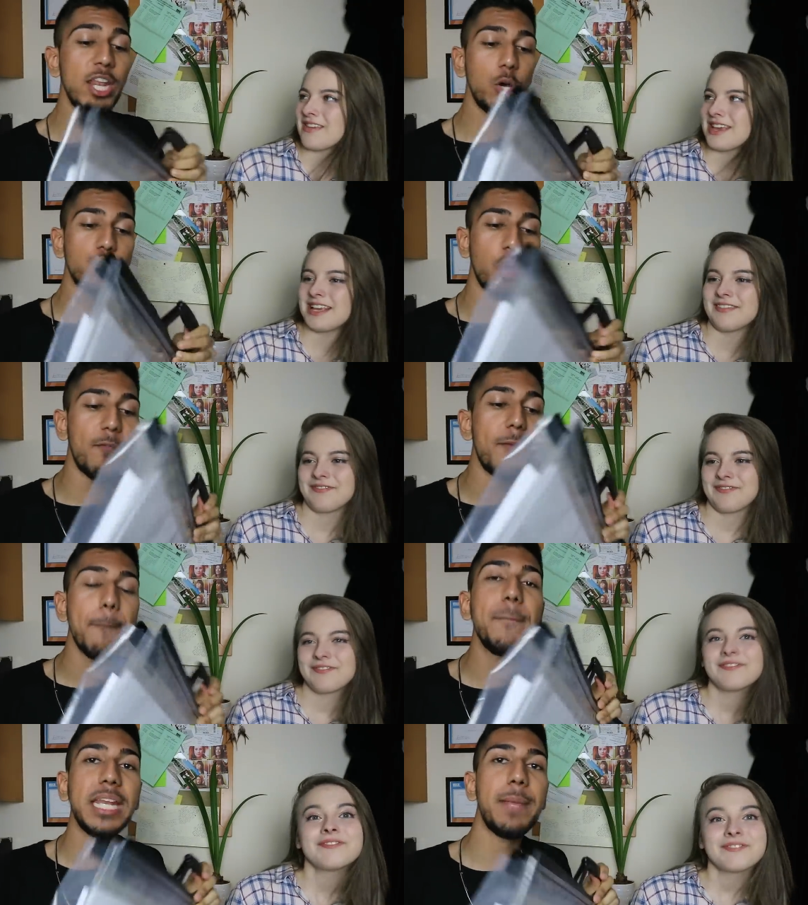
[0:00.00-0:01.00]
Speaker 1: a little sort of
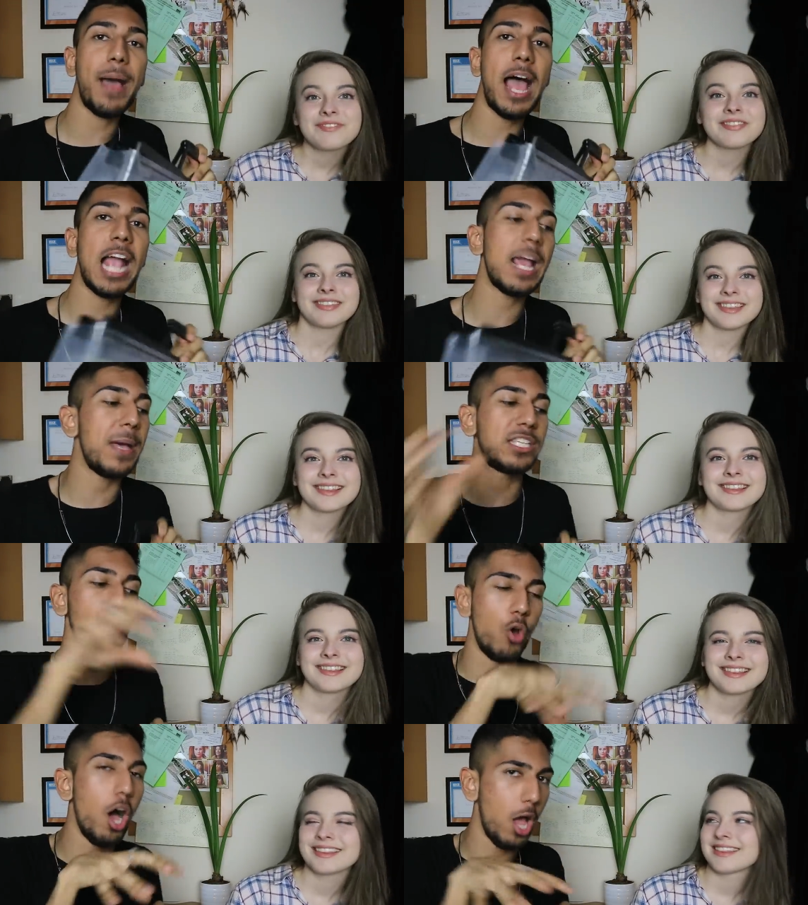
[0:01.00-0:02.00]
mini bag that's
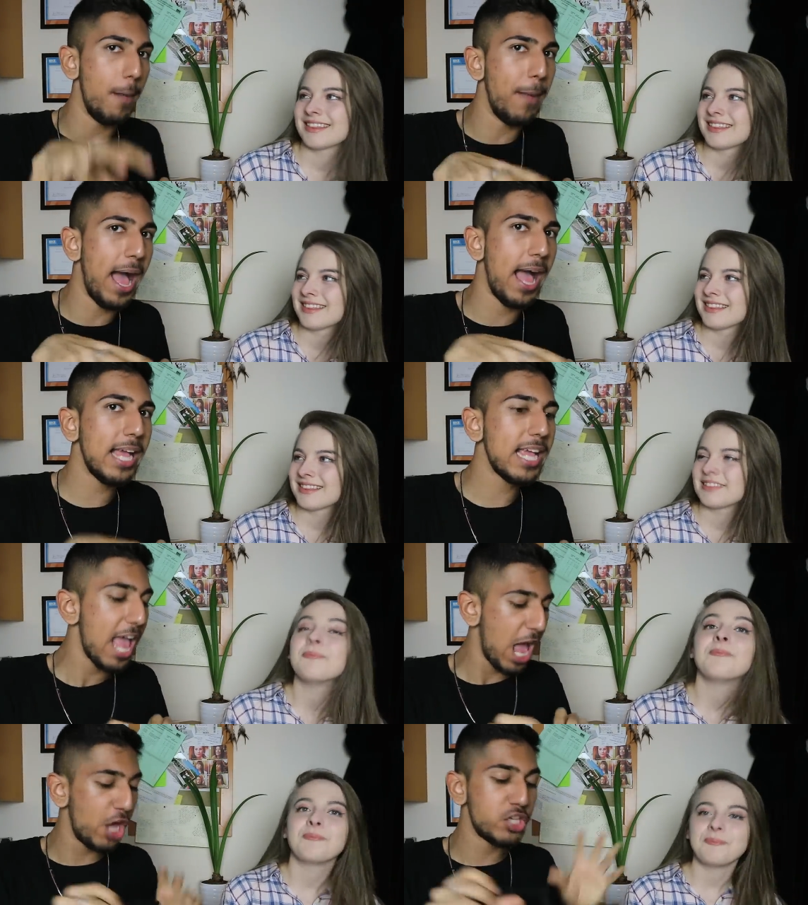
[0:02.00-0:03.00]
not a bag.
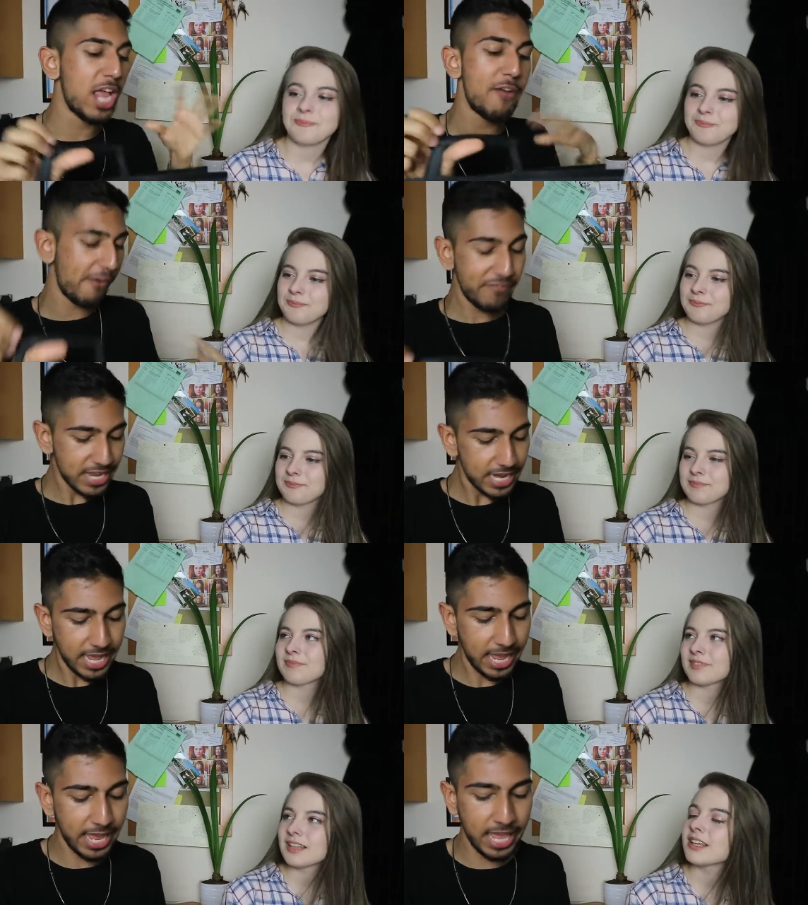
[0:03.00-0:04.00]
Mm-hmm. And just have everything in
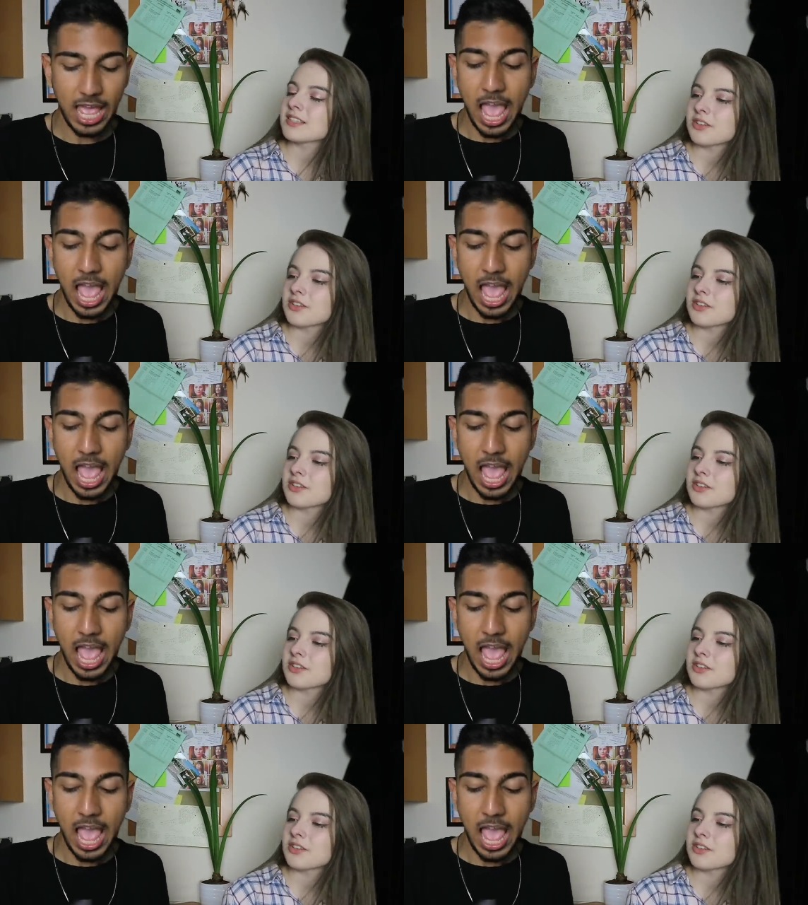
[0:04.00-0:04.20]
here.